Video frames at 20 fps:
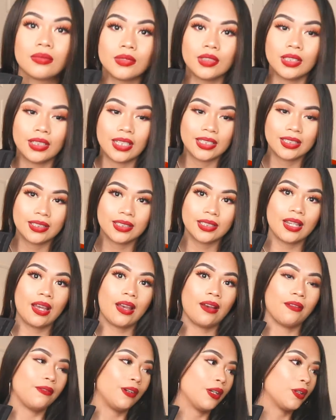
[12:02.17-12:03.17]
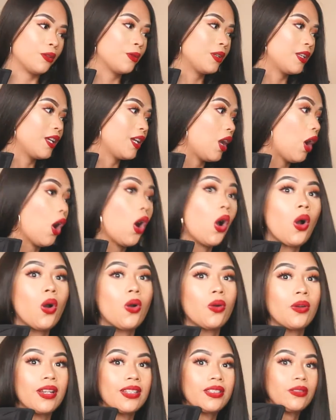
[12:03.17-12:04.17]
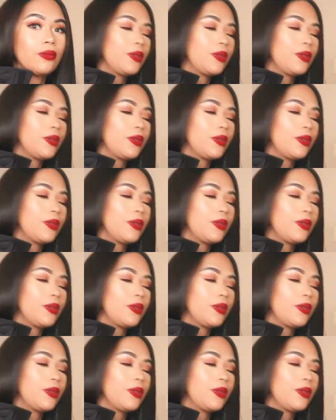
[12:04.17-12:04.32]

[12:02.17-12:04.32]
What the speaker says: You guys fuck with it? Oh, guess